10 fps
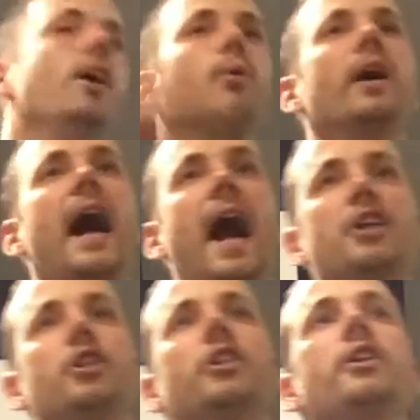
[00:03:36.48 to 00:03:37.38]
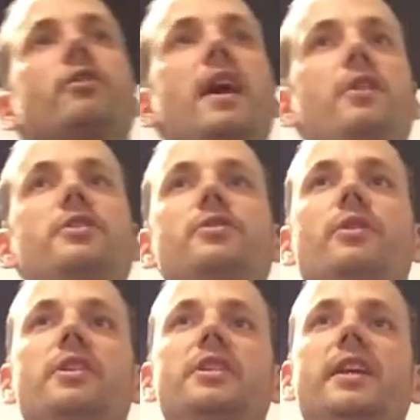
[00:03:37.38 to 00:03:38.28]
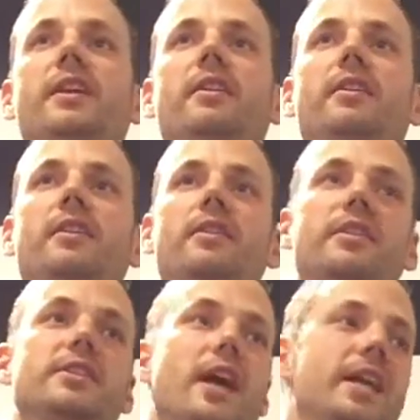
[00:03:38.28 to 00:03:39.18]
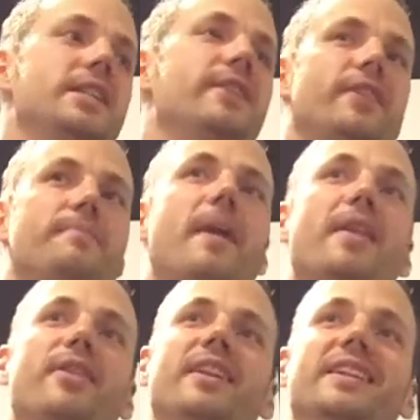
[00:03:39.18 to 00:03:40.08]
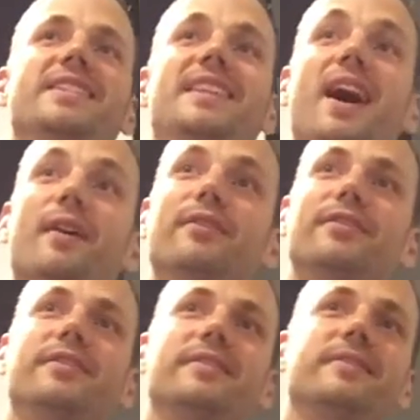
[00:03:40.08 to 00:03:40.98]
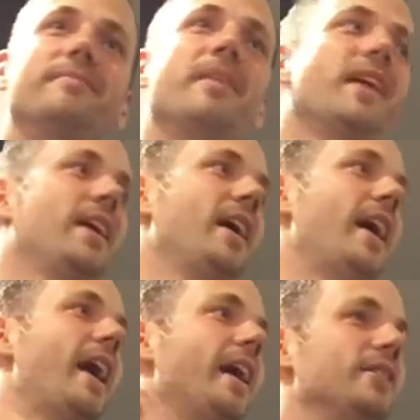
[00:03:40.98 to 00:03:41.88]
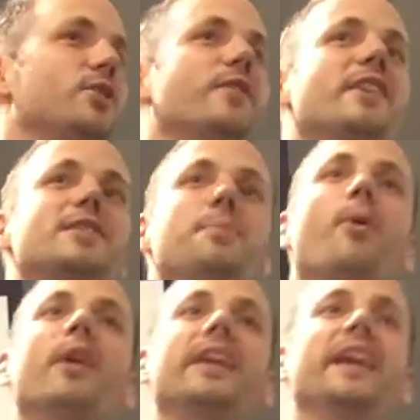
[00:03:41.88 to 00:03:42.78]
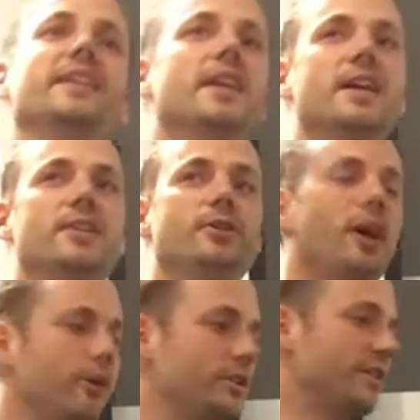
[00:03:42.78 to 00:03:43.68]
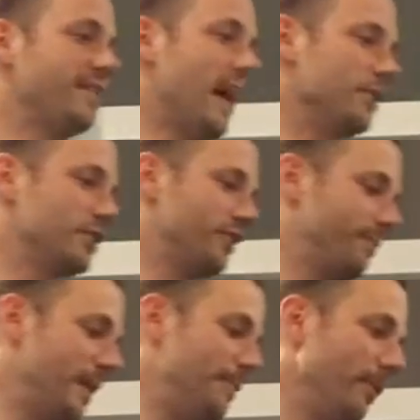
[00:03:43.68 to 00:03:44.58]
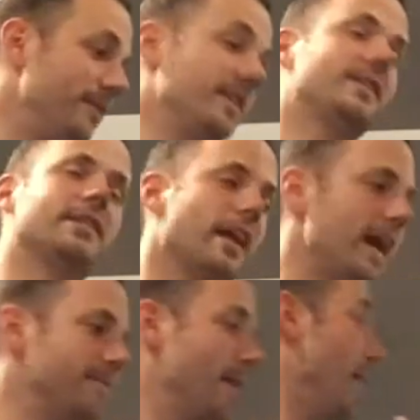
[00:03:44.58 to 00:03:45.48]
we're actually crowdsourcing the scientific method itself and sort of exporting it to hundreds of thousands of people. And this slide